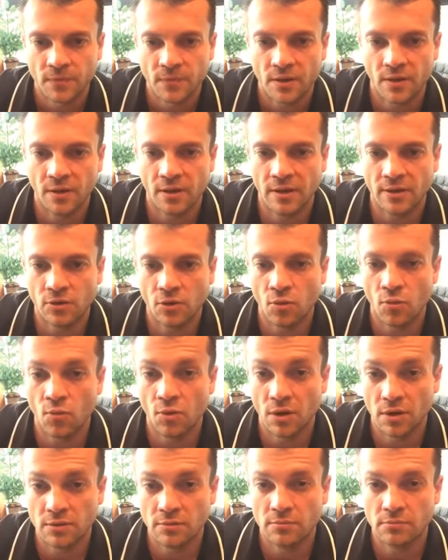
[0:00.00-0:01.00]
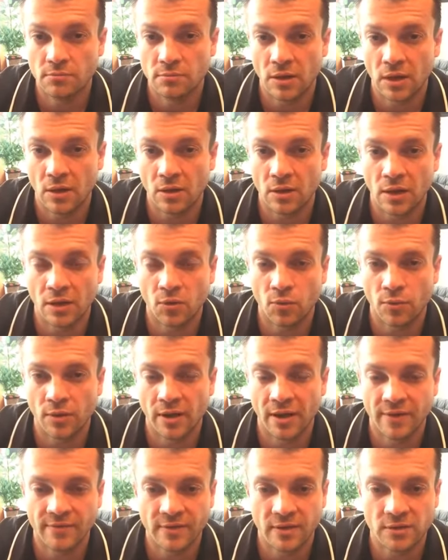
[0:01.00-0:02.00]
and I don't want to
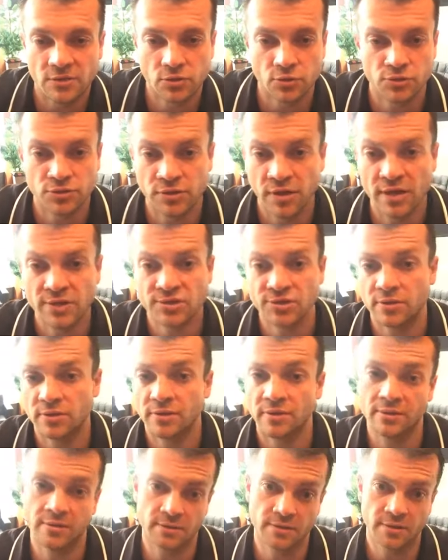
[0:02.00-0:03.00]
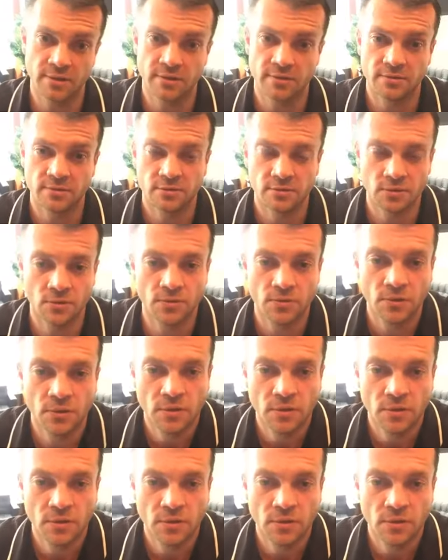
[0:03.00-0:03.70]
have that association. Okay, so